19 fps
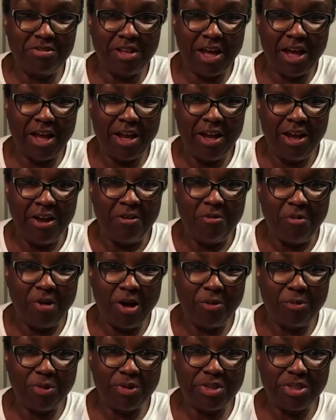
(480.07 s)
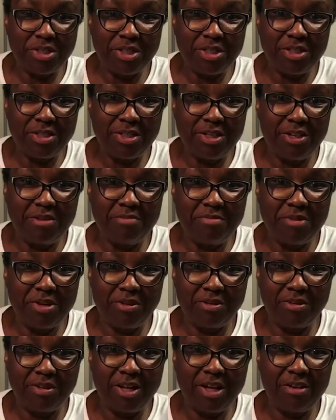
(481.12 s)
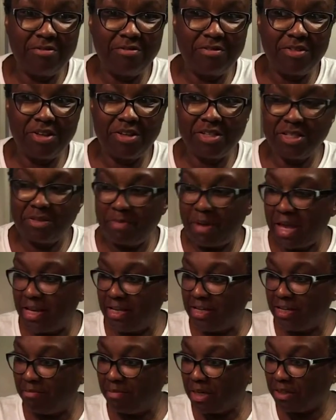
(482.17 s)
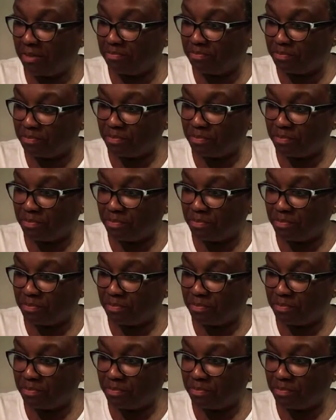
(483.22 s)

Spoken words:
that while we're still in the middle of this pandemic.